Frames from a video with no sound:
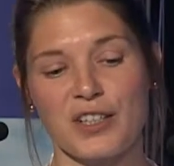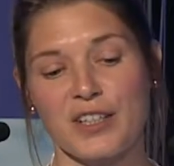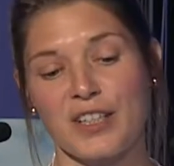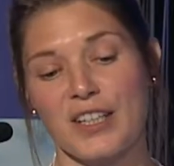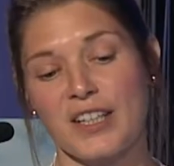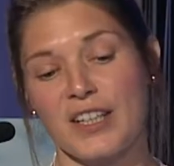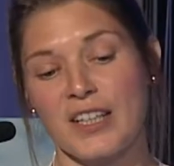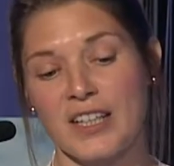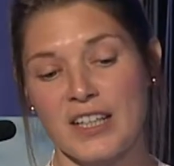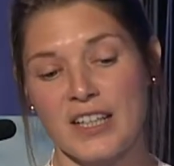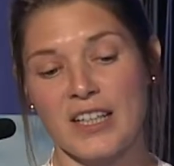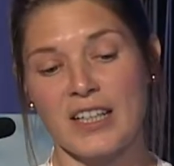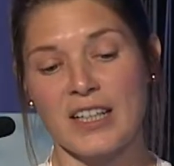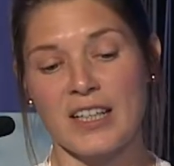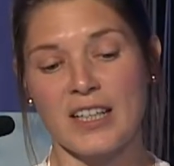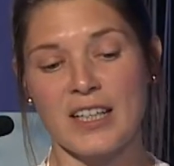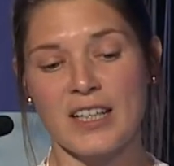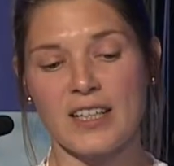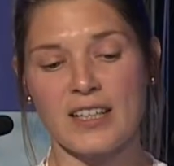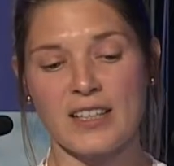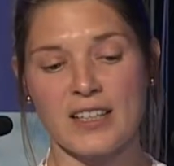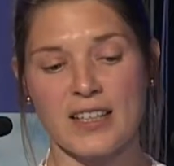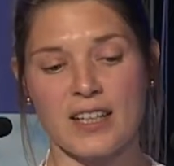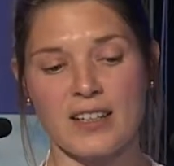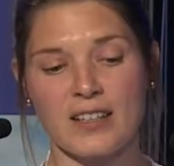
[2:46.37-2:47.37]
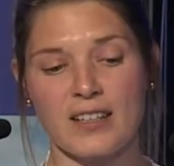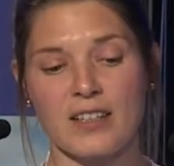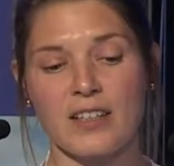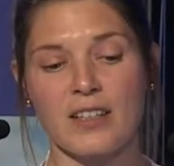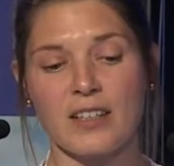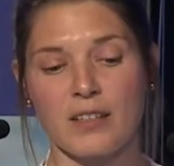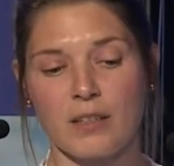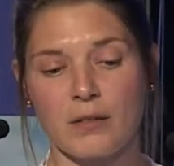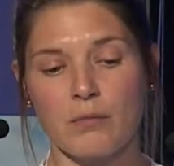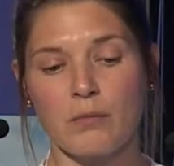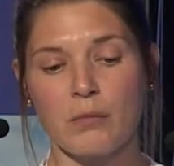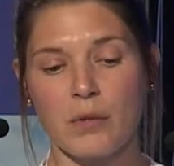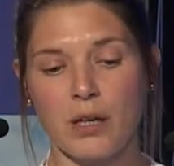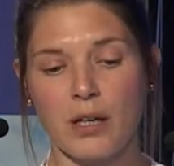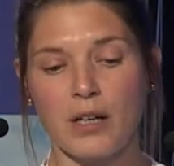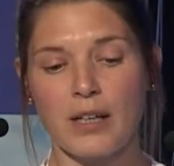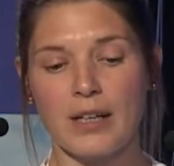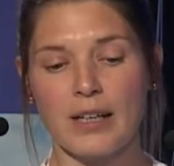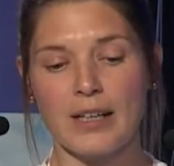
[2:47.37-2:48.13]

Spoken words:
And he said, well,